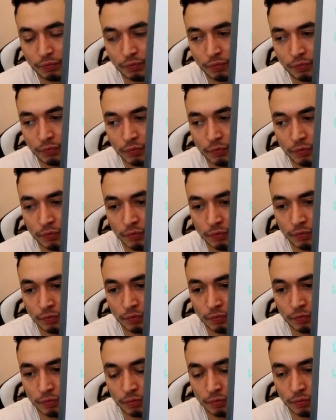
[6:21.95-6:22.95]

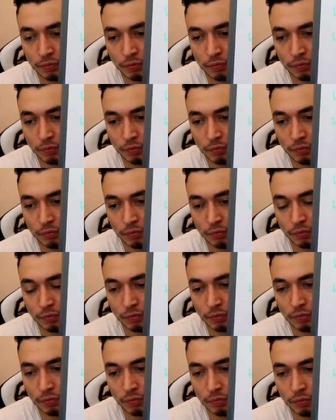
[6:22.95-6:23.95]

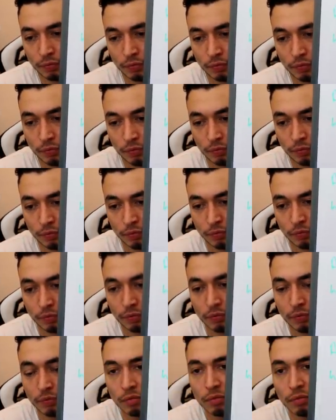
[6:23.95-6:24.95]

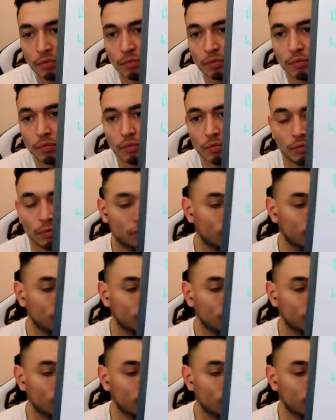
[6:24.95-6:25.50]
(silent)